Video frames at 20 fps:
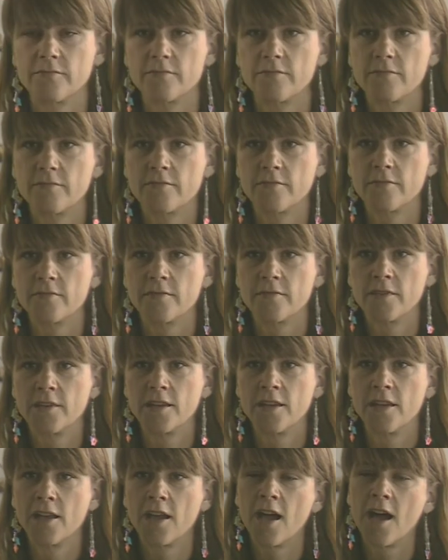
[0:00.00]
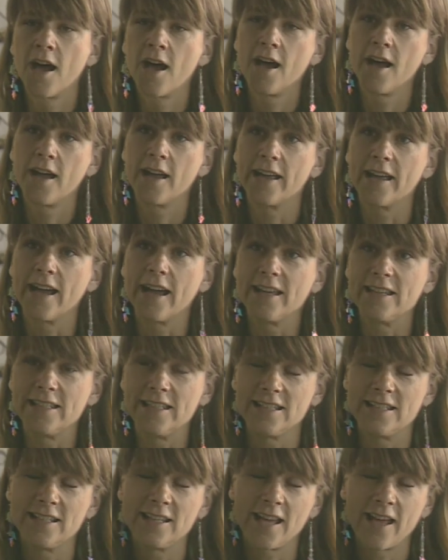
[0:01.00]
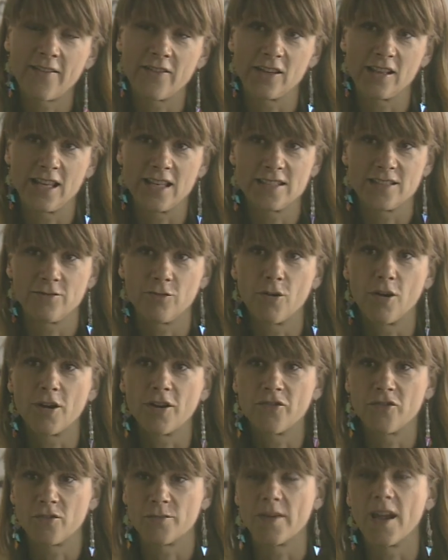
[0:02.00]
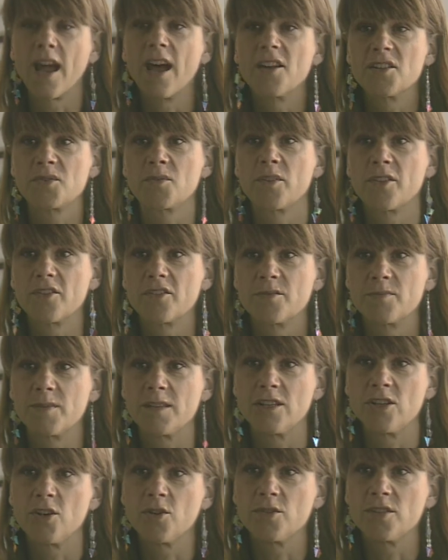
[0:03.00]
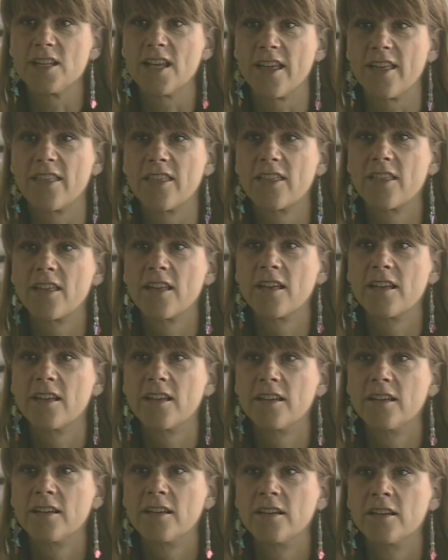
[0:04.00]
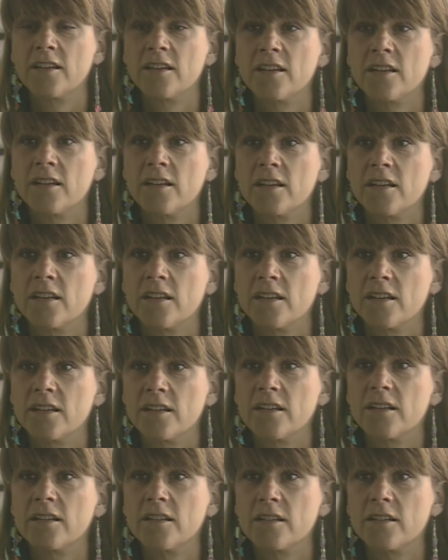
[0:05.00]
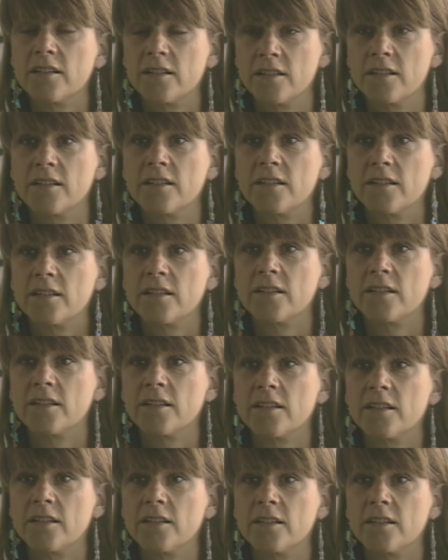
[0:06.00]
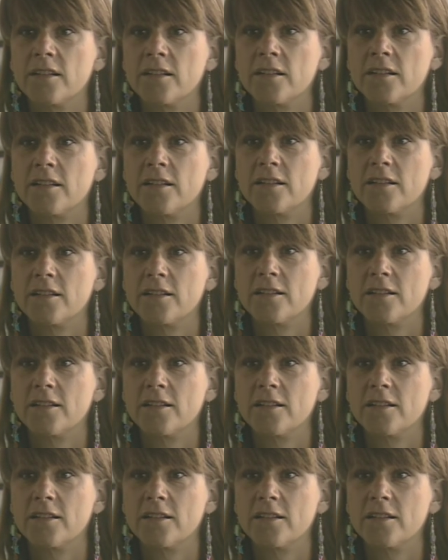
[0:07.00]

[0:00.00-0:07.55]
told the woman at the door she needed a glass of water from a house where there had been no death. The woman looked at her in amazement.